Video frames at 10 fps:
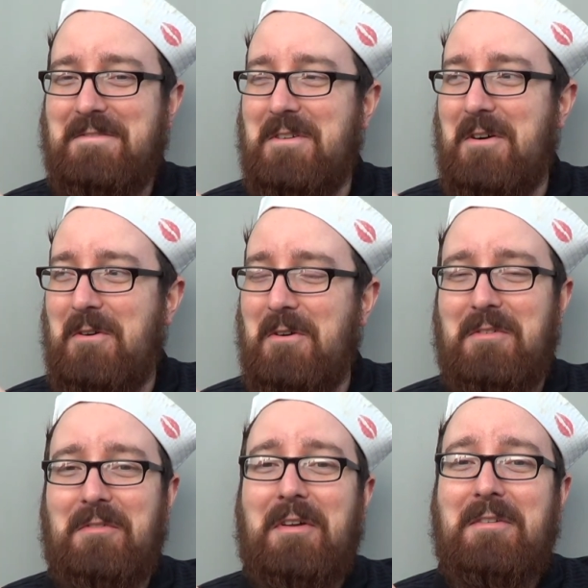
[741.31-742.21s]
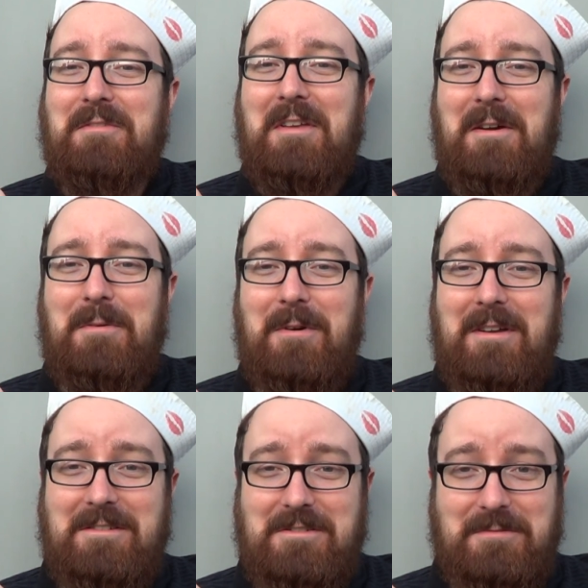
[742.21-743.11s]
got over 50,
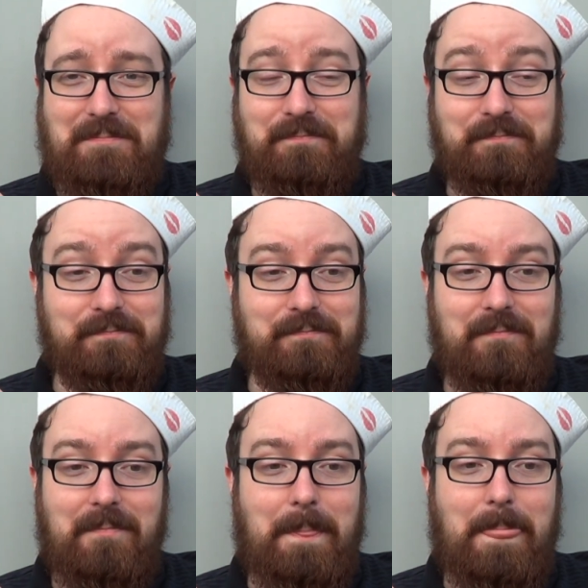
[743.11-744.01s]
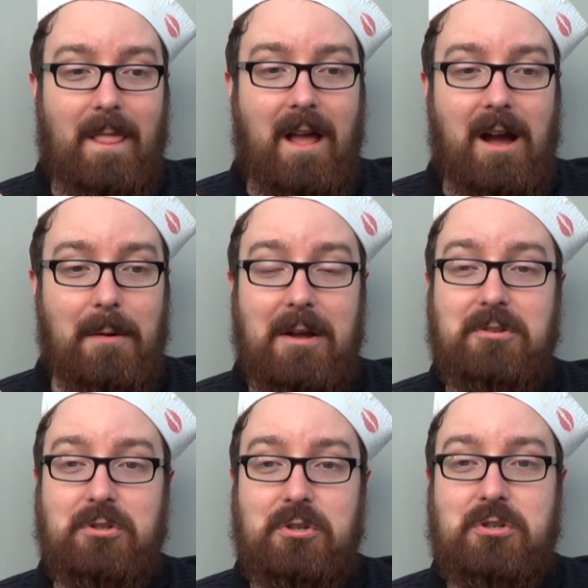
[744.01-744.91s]
which I'm
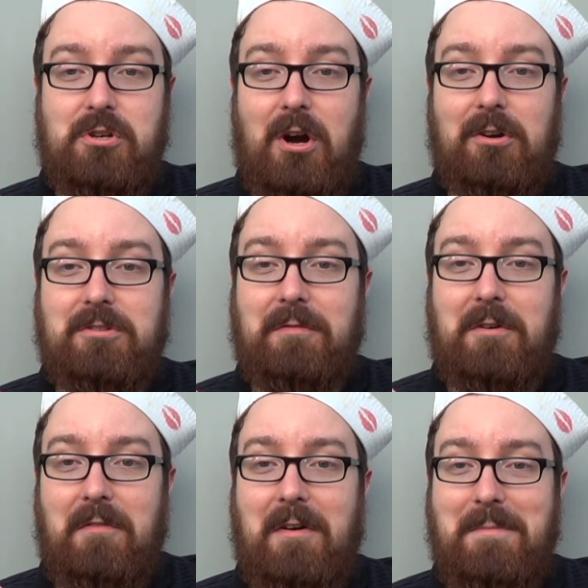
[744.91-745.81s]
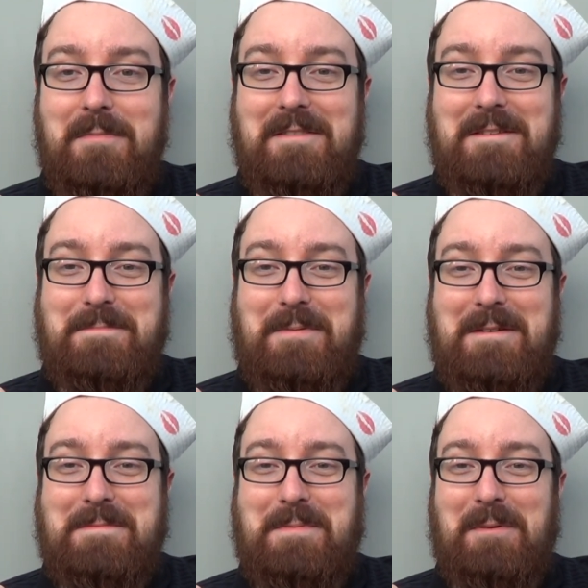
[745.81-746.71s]
actually shocked I've got that many
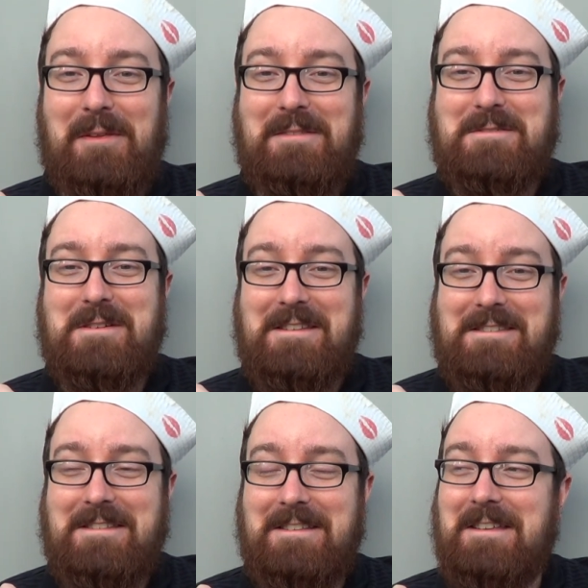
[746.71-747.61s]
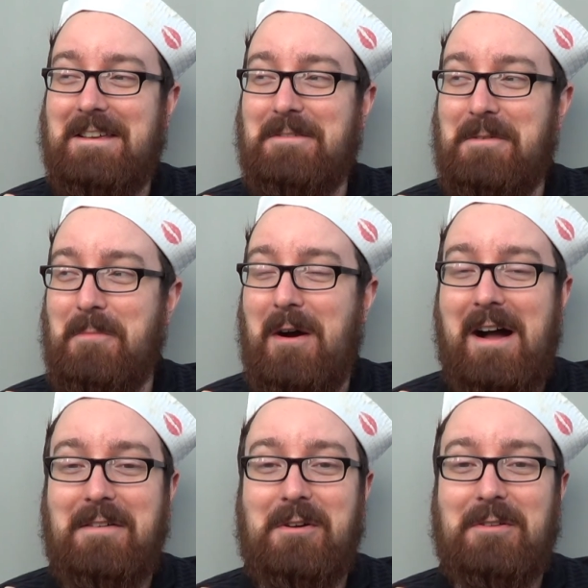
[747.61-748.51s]
people interested in hearing what
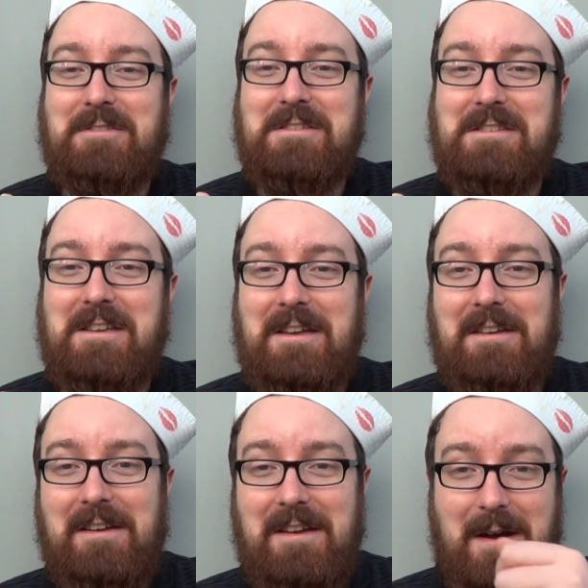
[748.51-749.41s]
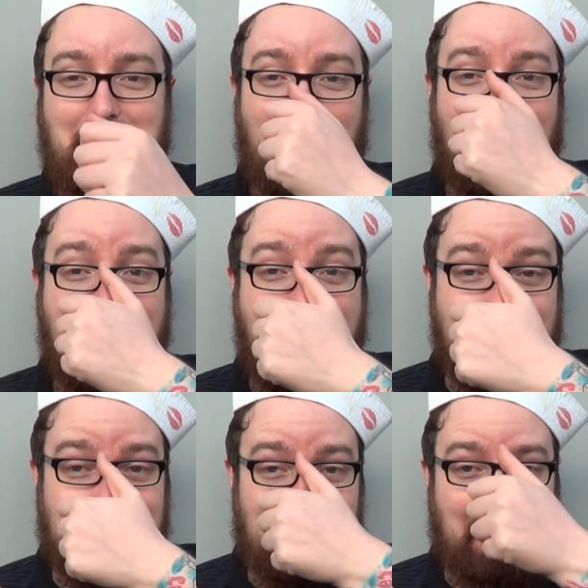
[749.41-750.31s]
I've got to say about
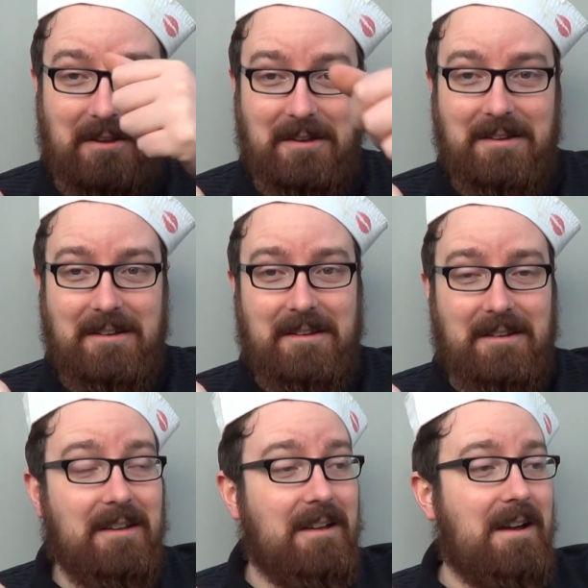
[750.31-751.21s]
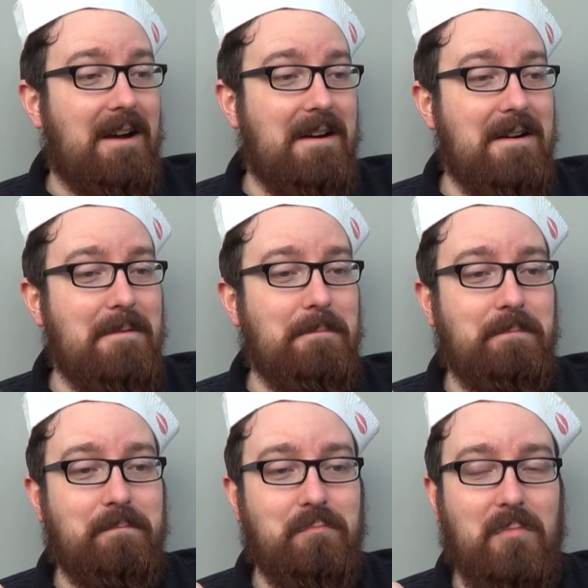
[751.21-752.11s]
anything.
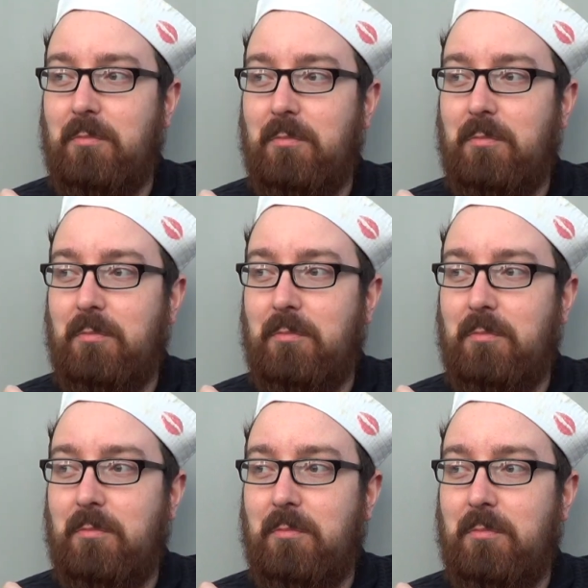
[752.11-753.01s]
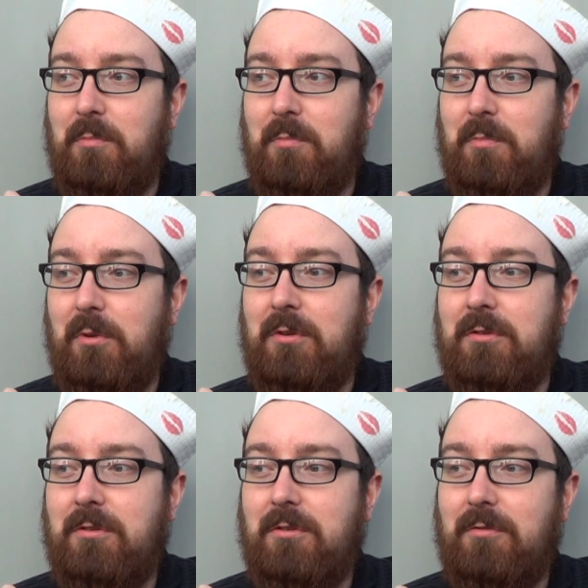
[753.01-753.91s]
But it's really humbling,
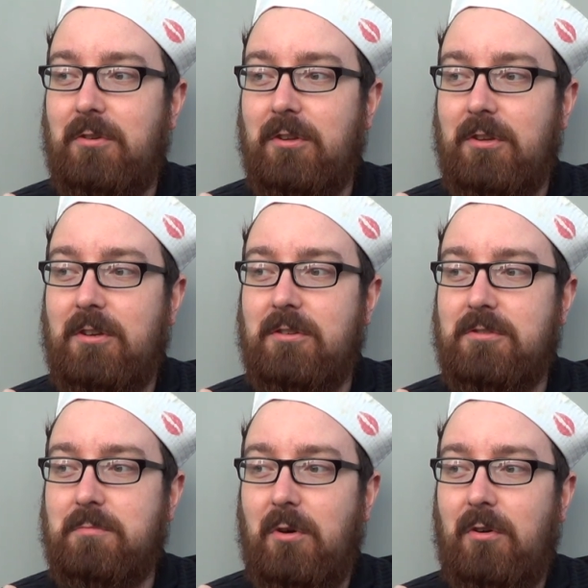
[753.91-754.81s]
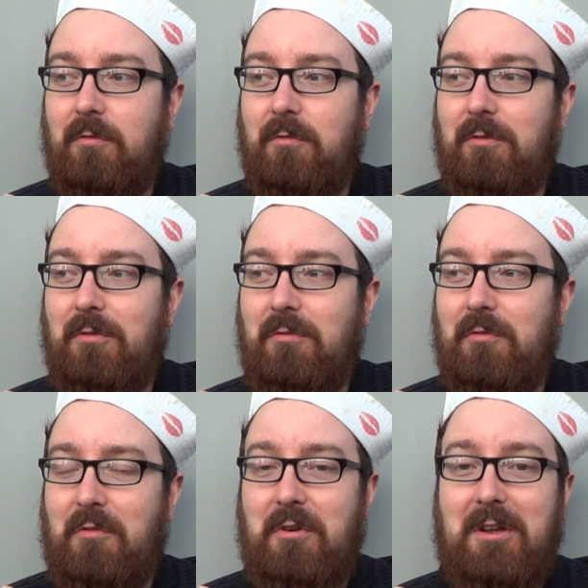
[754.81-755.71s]
it really is. But
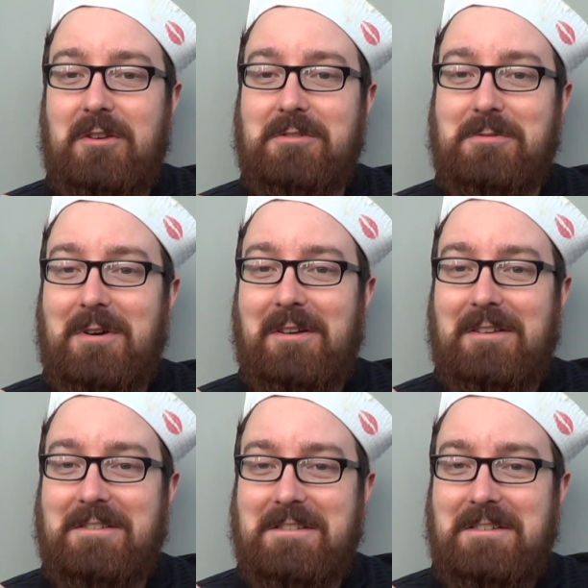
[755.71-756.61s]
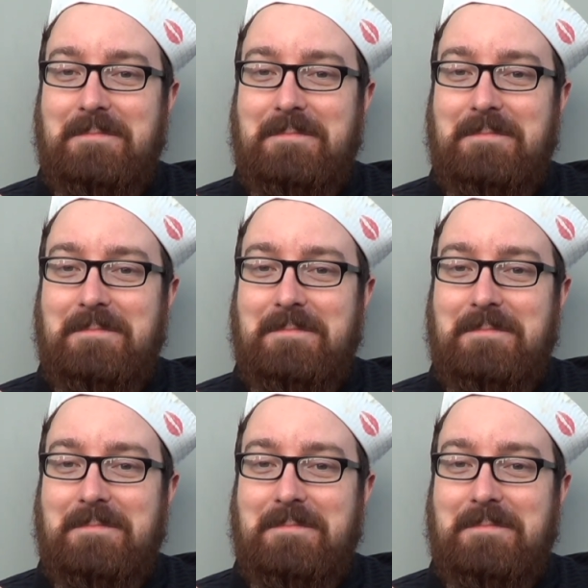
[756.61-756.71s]
the thing is as well is,